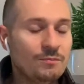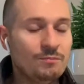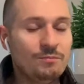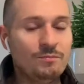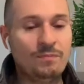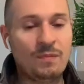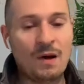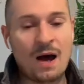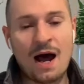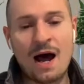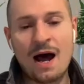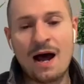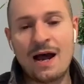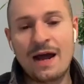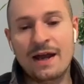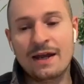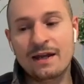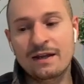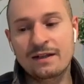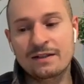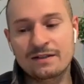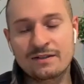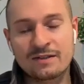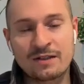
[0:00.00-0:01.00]

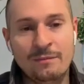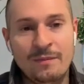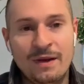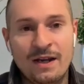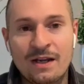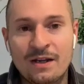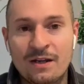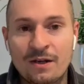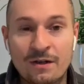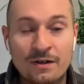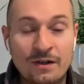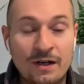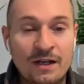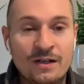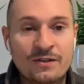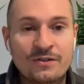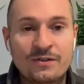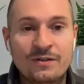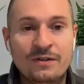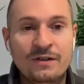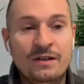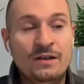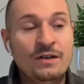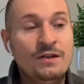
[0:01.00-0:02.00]
buy some
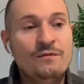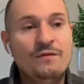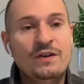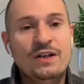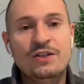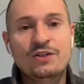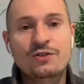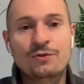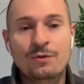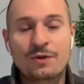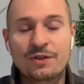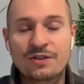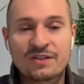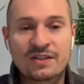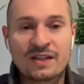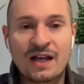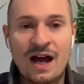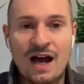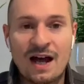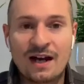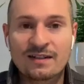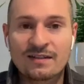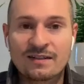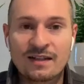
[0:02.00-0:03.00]
individual
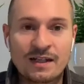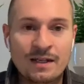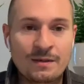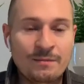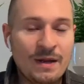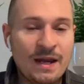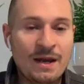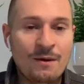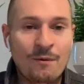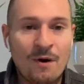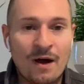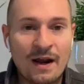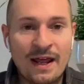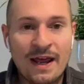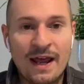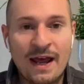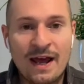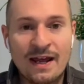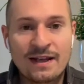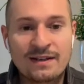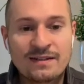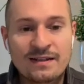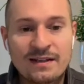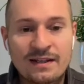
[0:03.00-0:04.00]
stocks that you may want to
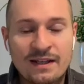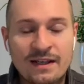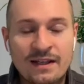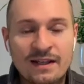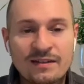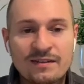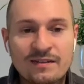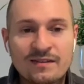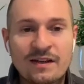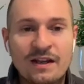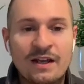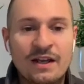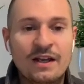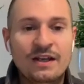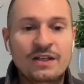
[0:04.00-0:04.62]
add to this.